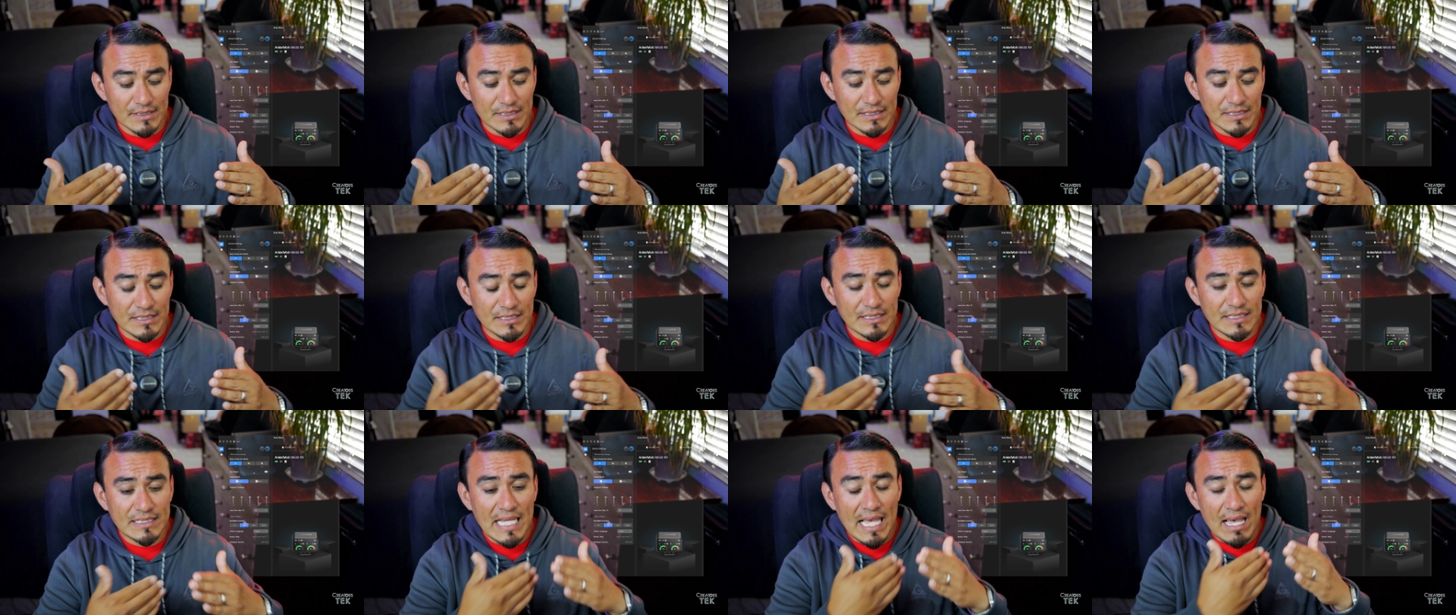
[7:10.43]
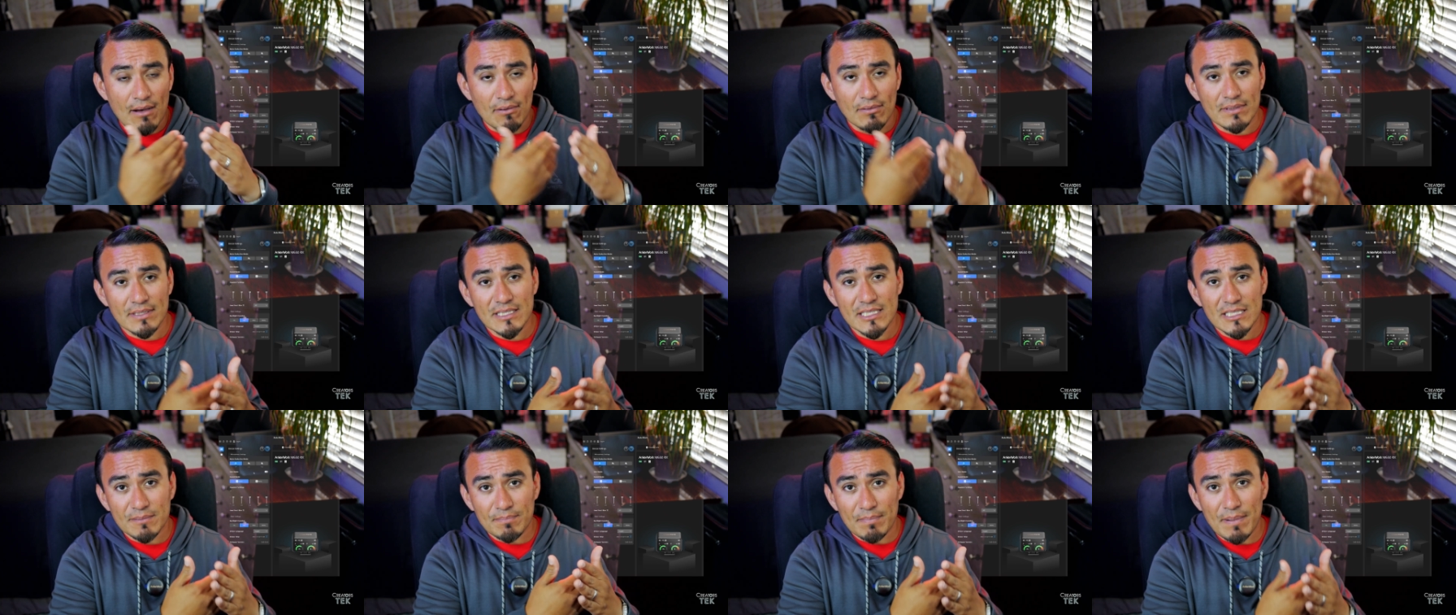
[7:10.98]
sound
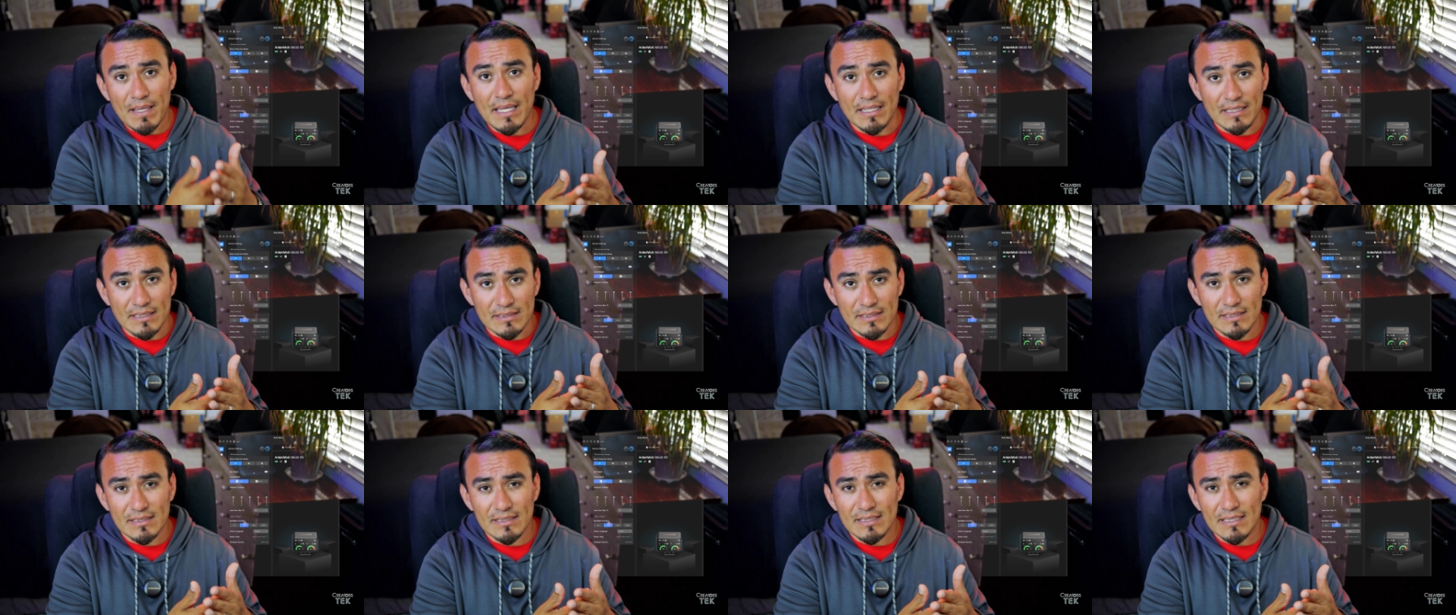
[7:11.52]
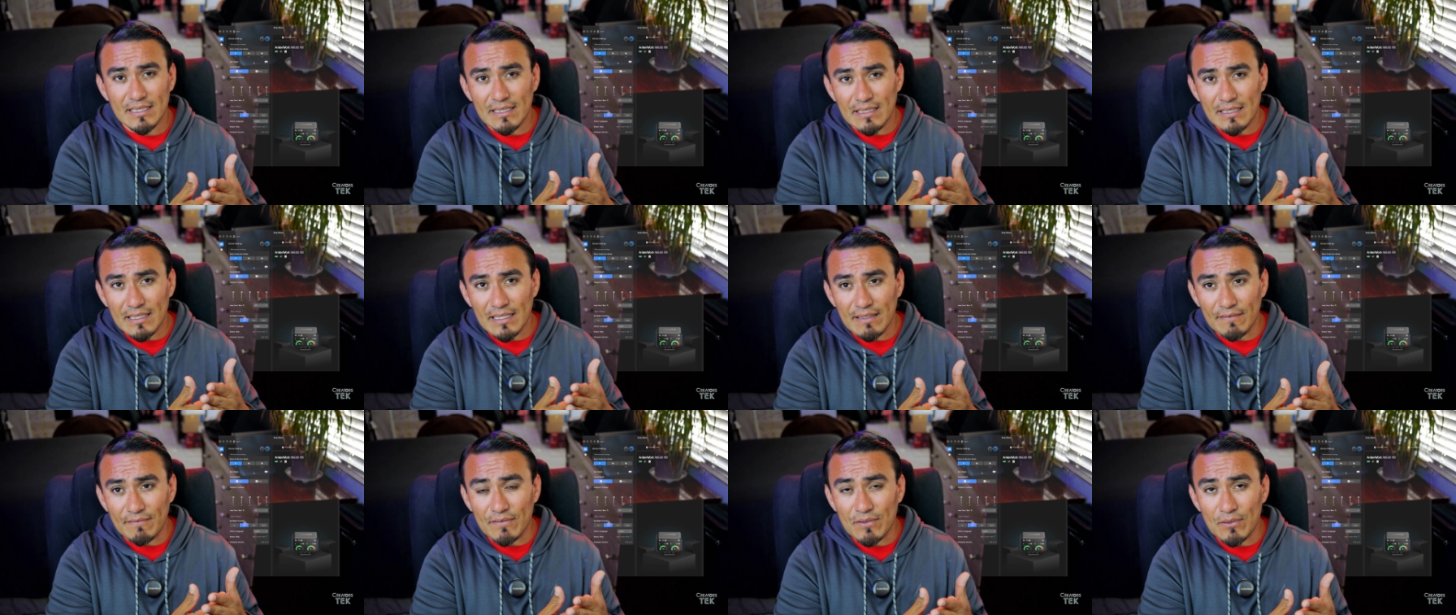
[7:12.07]
space,
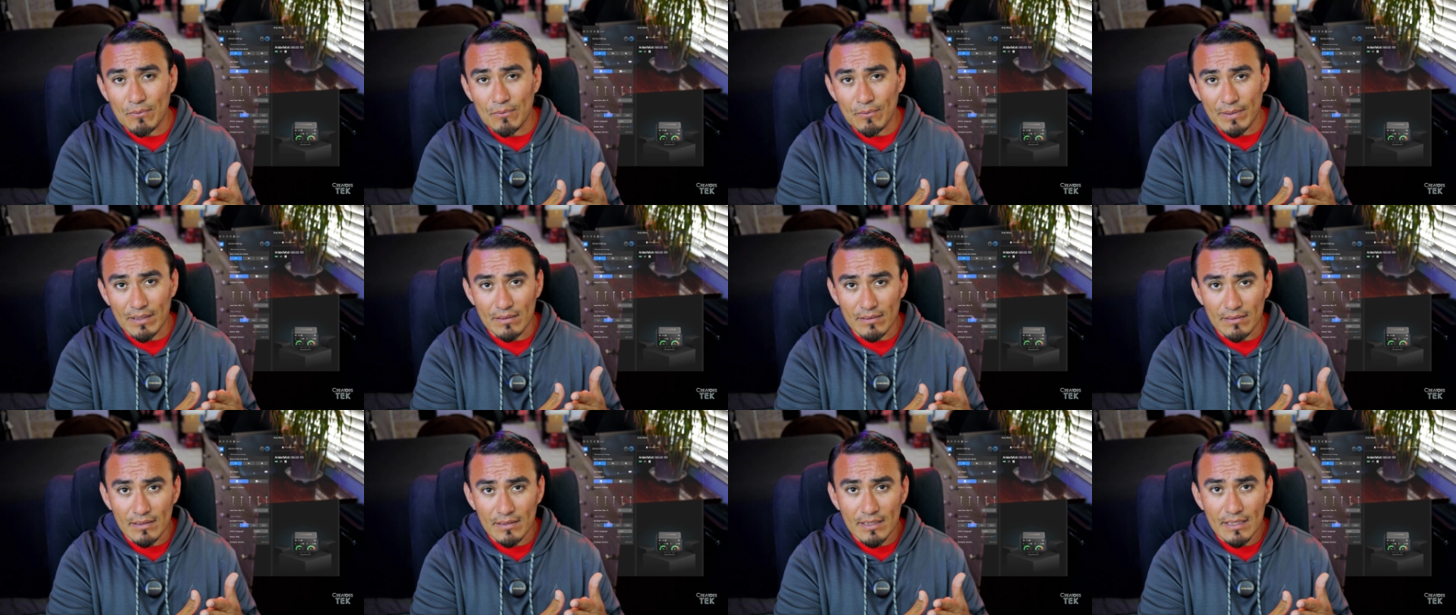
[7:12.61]
if you will.